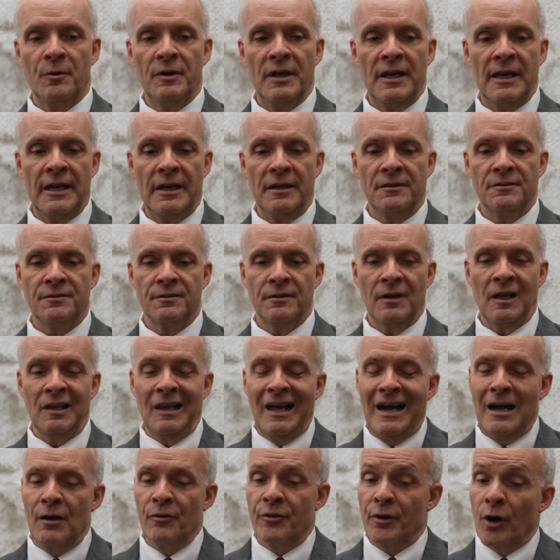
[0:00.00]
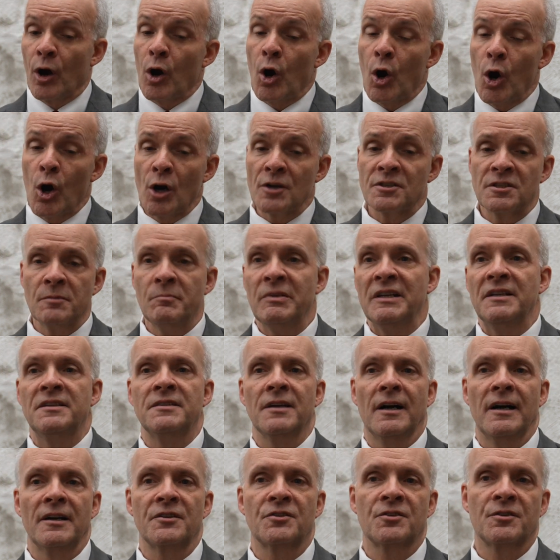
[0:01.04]
and allow their heart to be
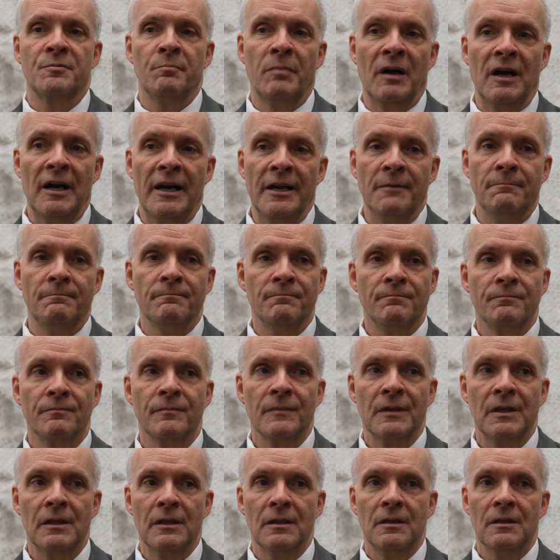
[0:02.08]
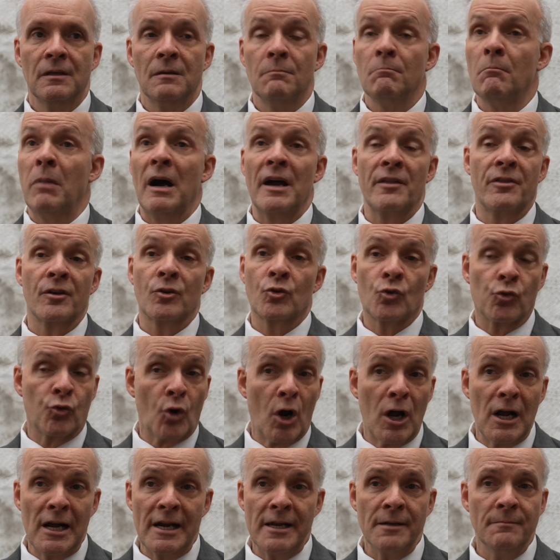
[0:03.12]
touched by the
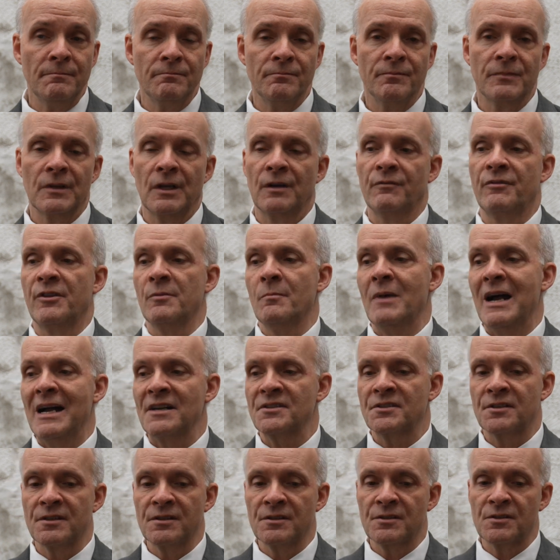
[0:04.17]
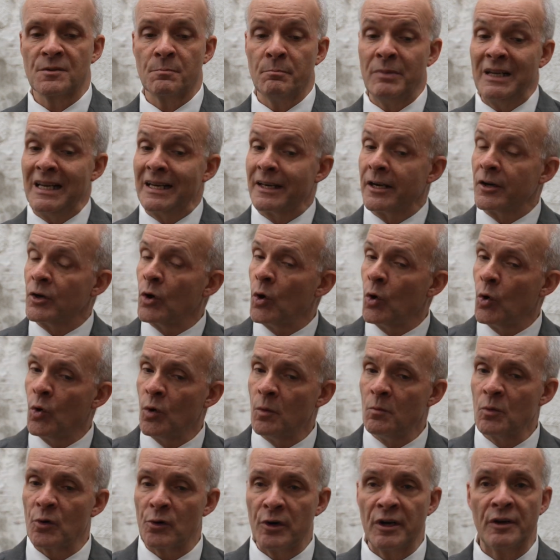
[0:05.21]
cry of the masses, be it at
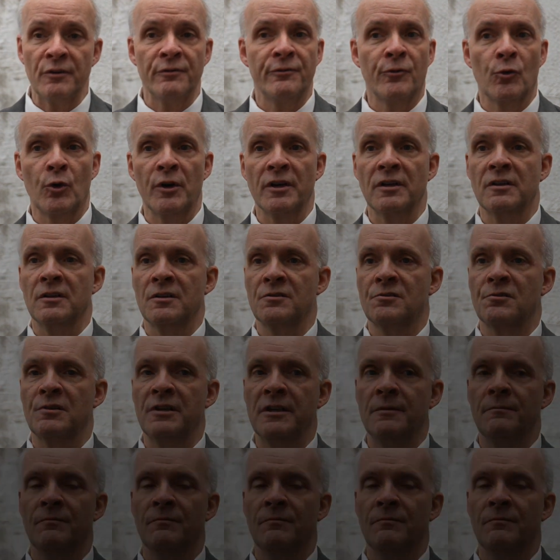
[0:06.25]
home or in a foreign country.